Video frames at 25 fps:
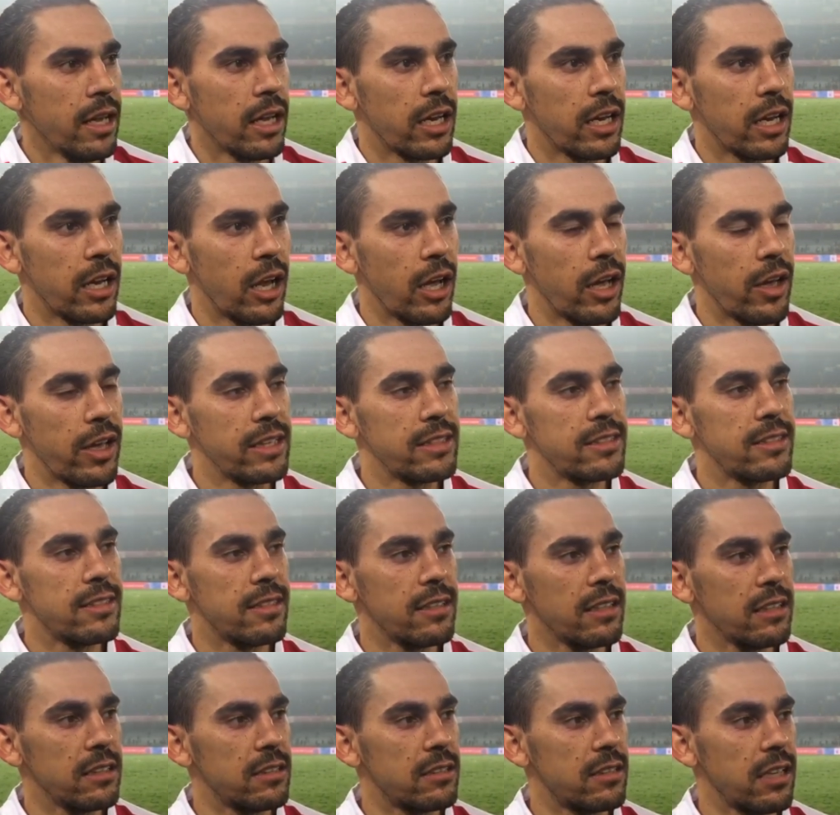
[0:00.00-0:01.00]
you
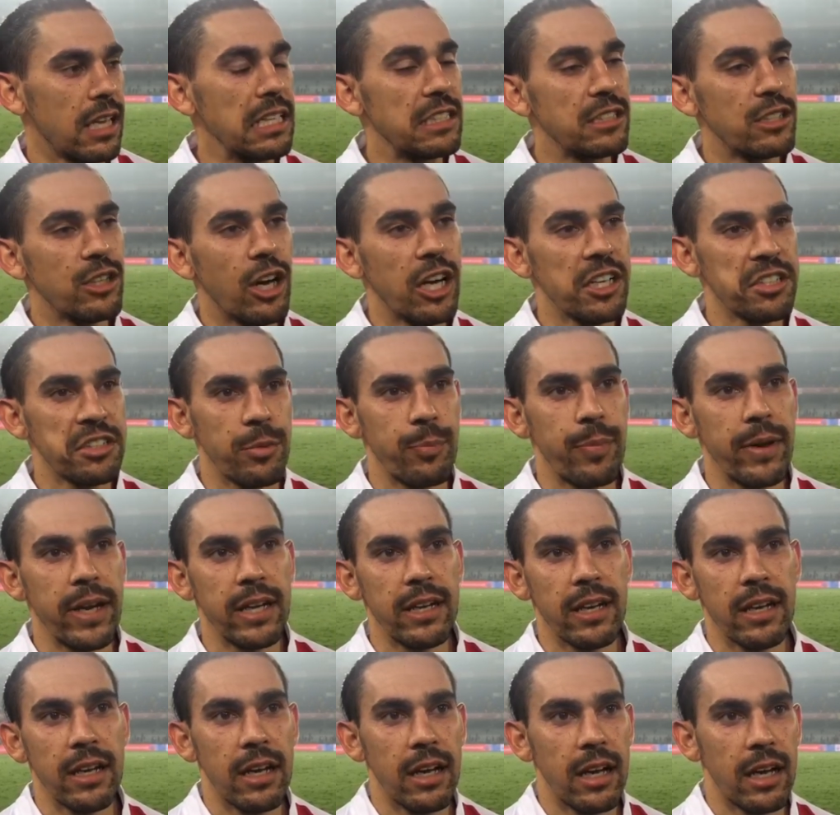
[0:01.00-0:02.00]
know, it's nice to
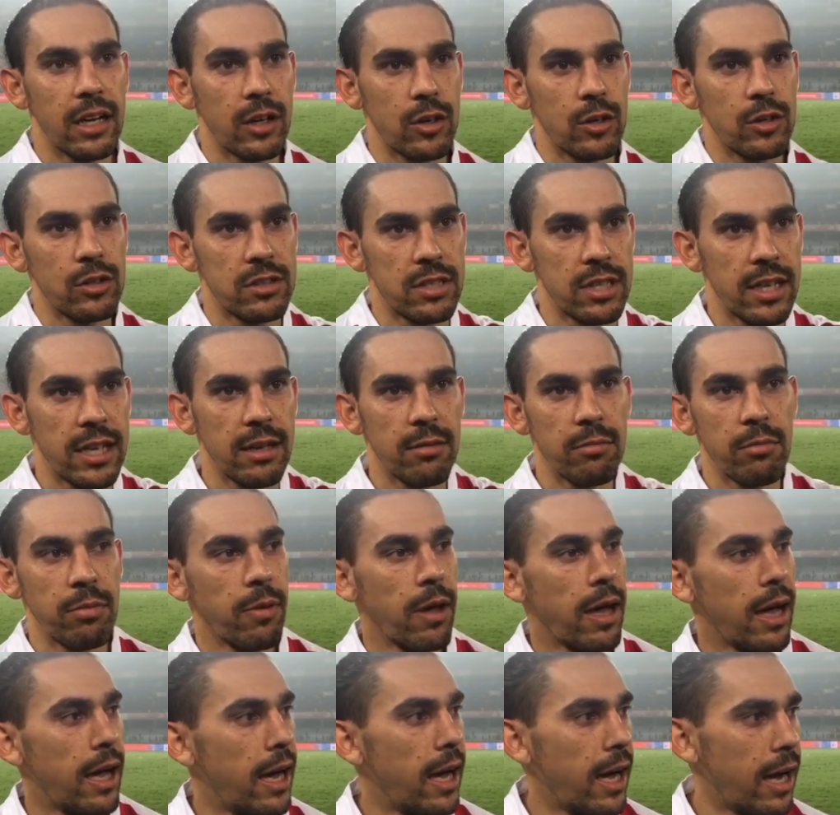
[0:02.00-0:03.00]
beat a good team
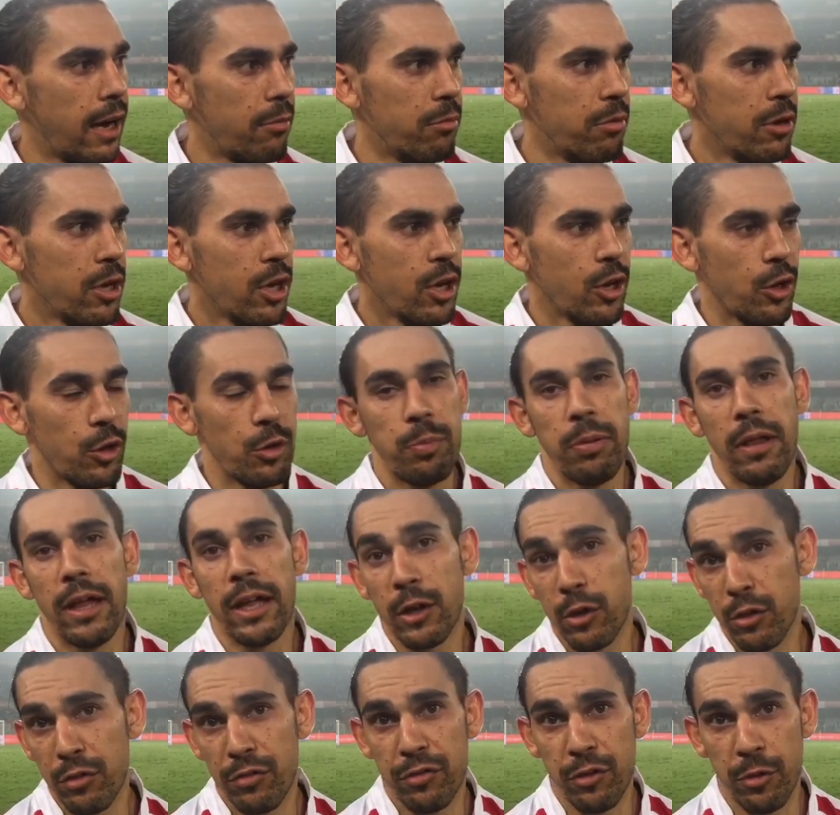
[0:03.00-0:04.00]
who play
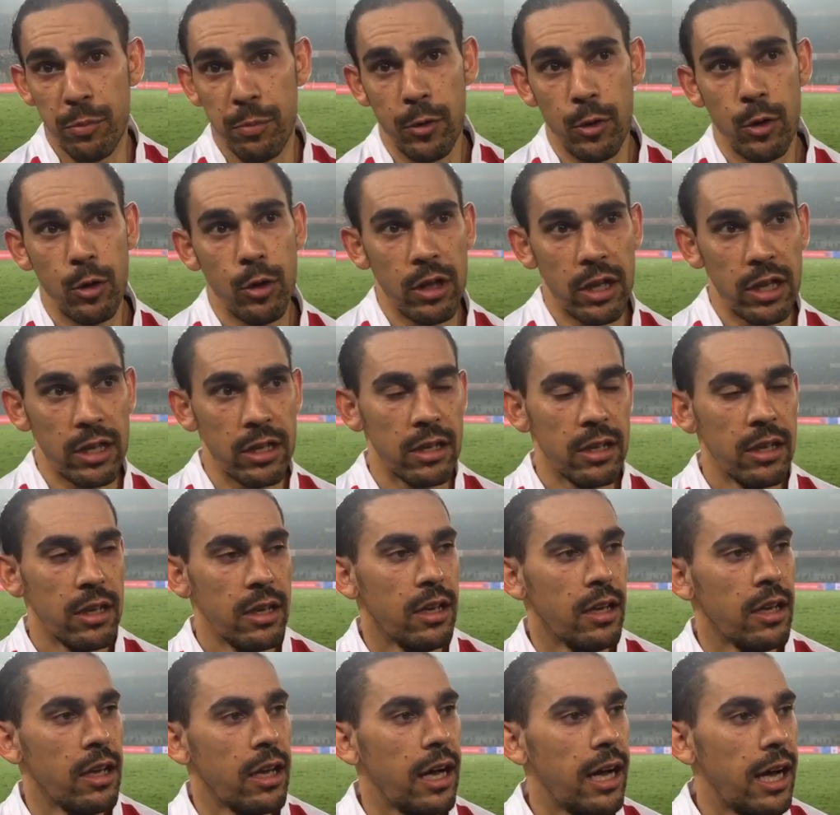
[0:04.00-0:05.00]
good football. And
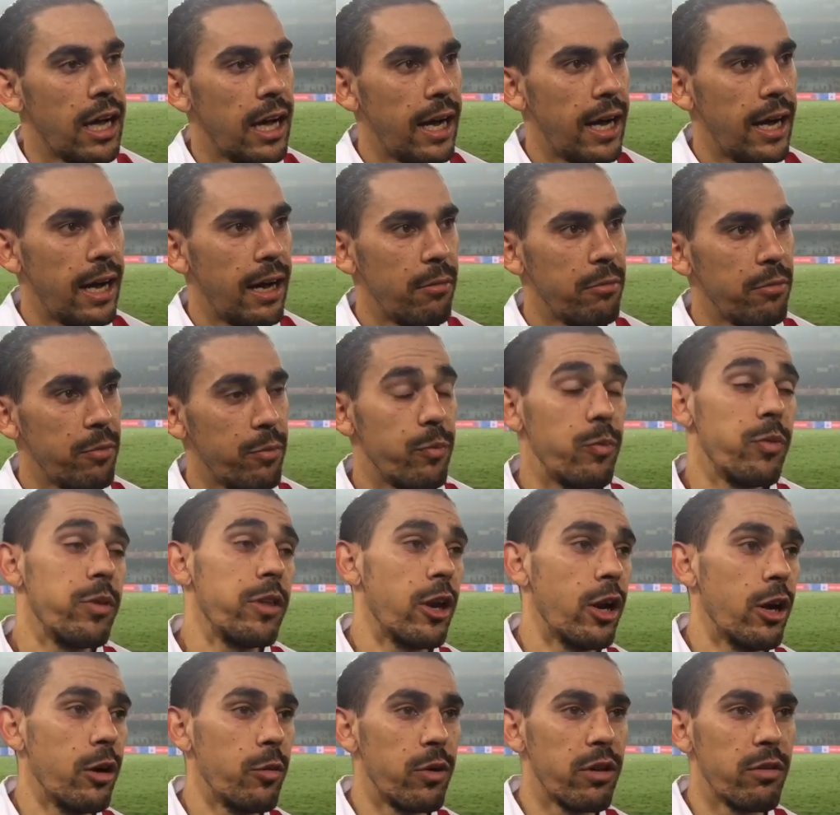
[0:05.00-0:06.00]
you
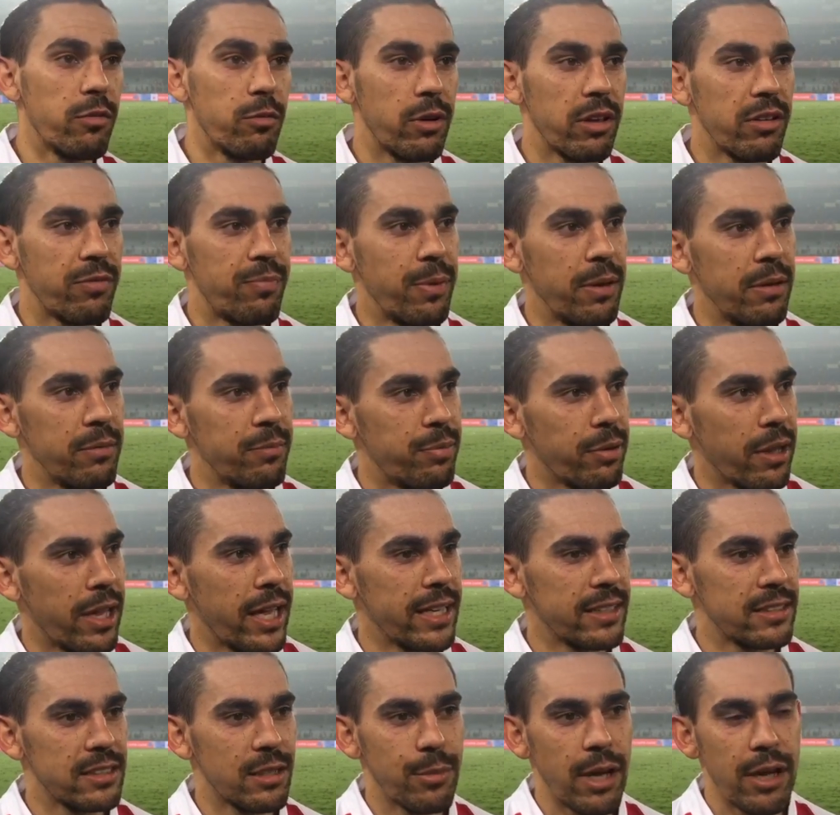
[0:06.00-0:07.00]
know, we've been
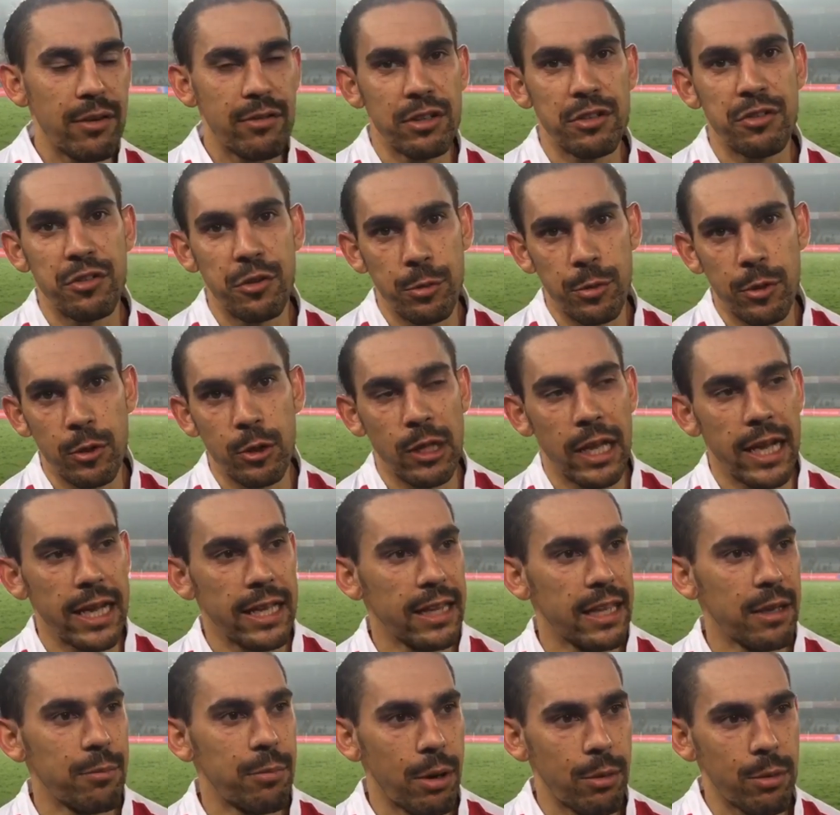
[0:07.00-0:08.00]
playing some average football
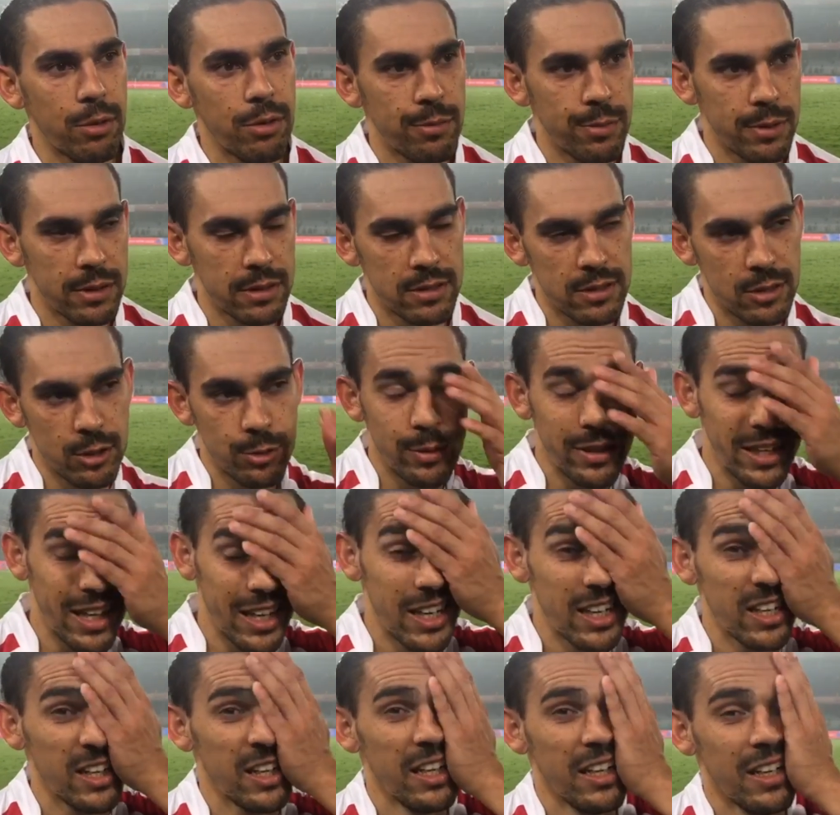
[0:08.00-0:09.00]
lately, but we've still been
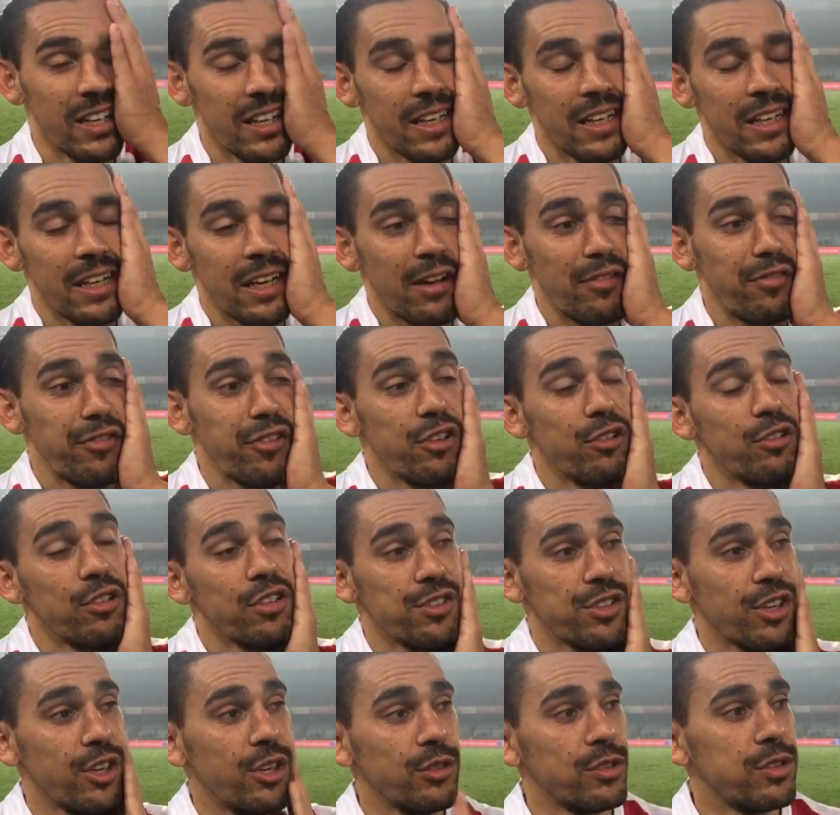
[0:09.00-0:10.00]
getting a few
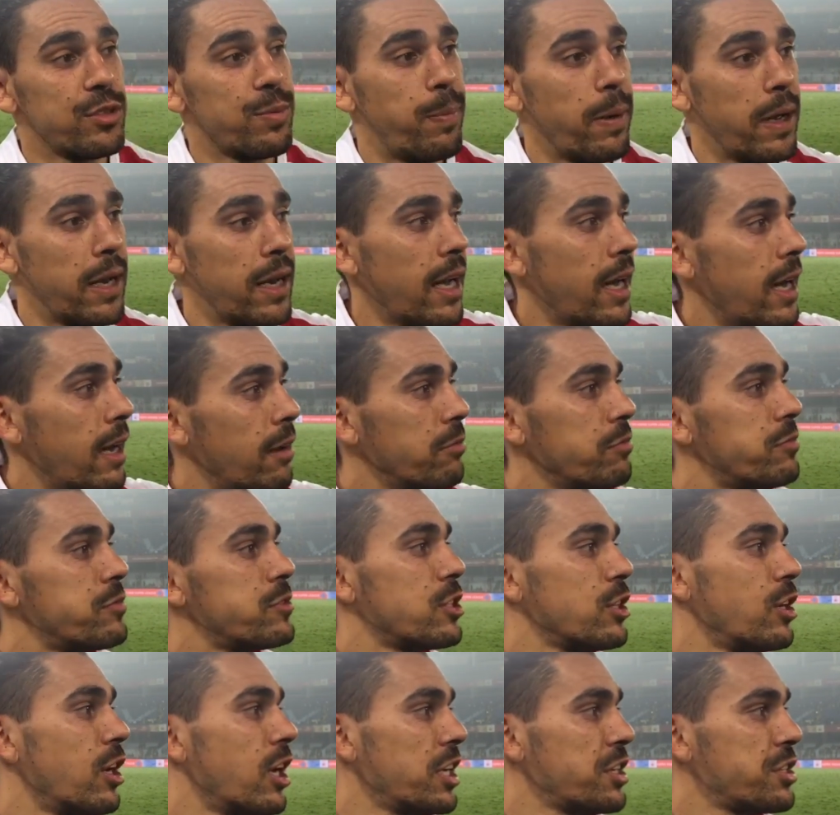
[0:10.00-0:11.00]
results. But
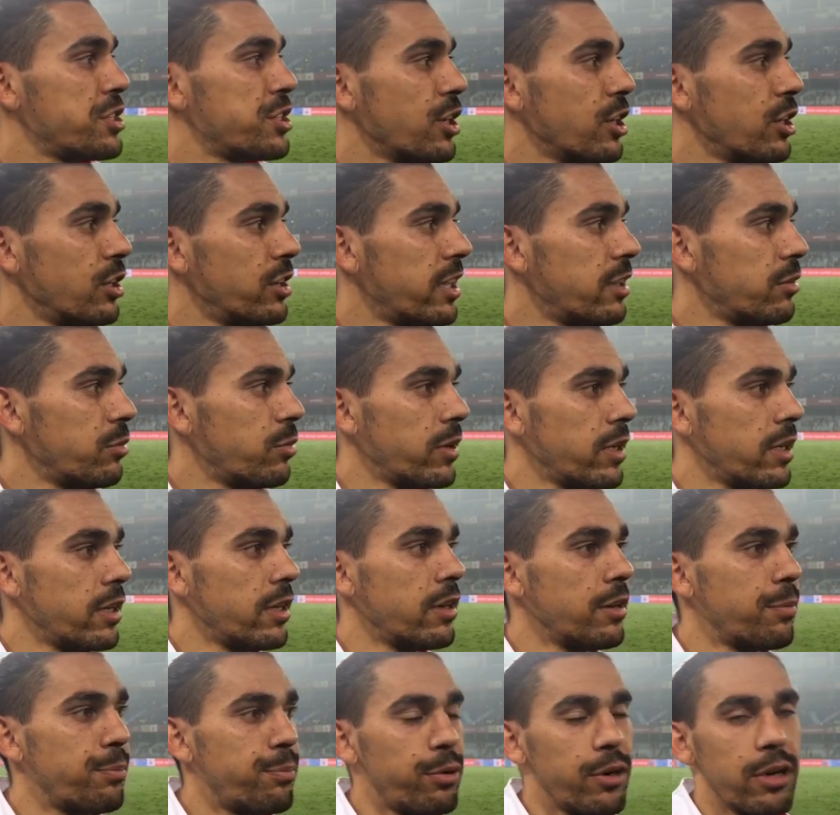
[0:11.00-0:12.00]
tonight showed that
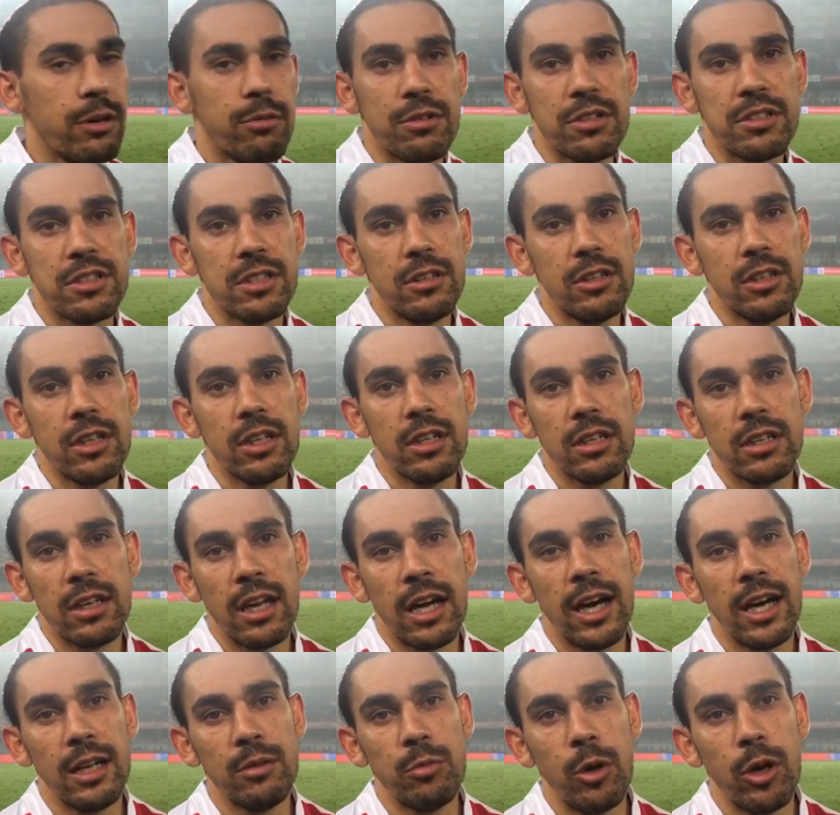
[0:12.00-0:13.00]
we're pretty resilient and
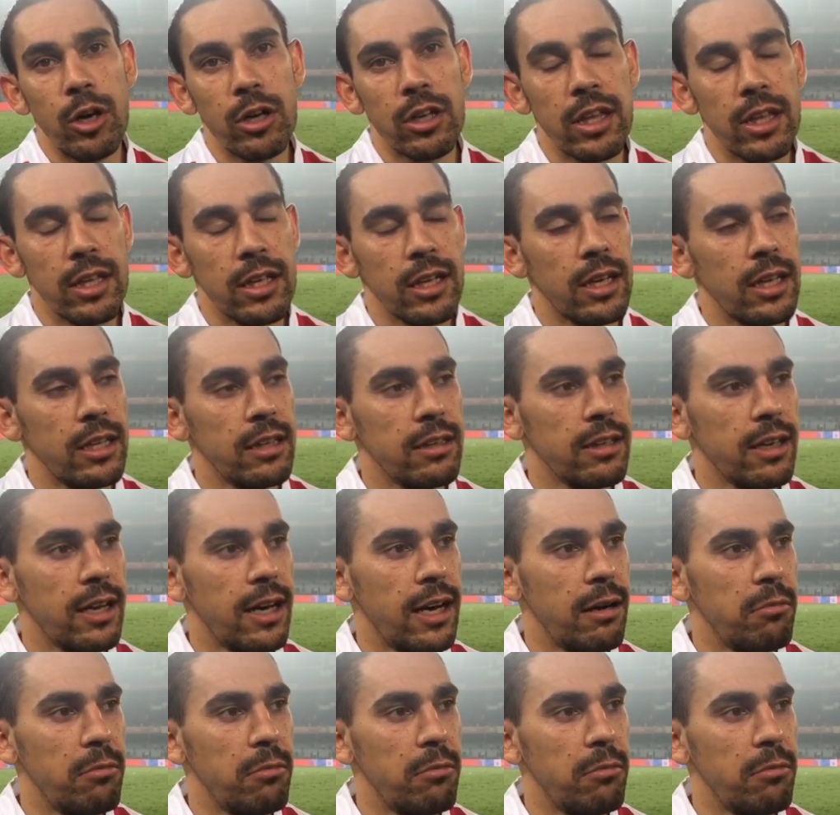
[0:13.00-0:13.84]
hard-working, and